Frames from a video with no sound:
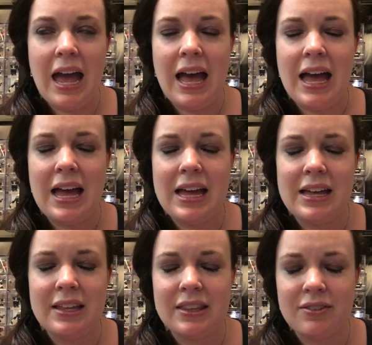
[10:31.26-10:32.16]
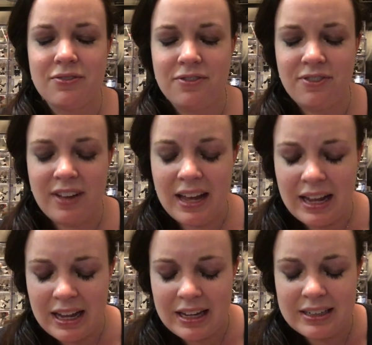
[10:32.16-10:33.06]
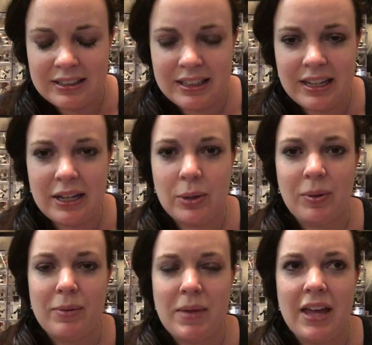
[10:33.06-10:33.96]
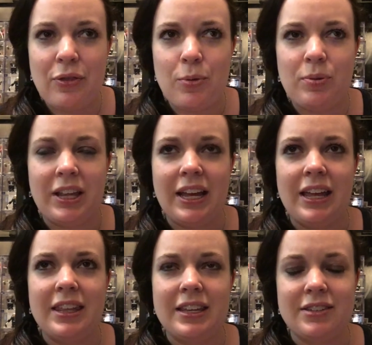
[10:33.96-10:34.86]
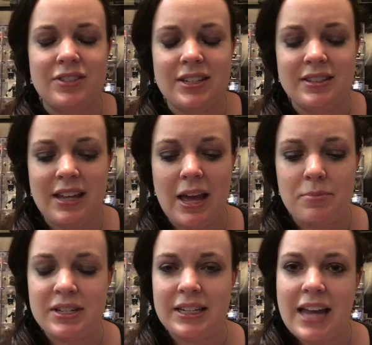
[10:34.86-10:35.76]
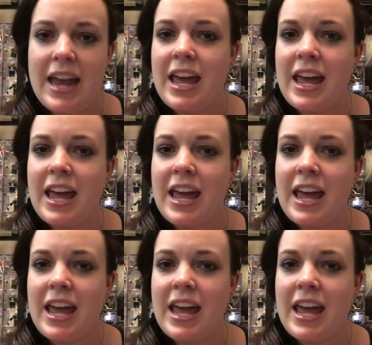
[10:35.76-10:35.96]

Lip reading: And then finally, we make the play that gives us the empty net,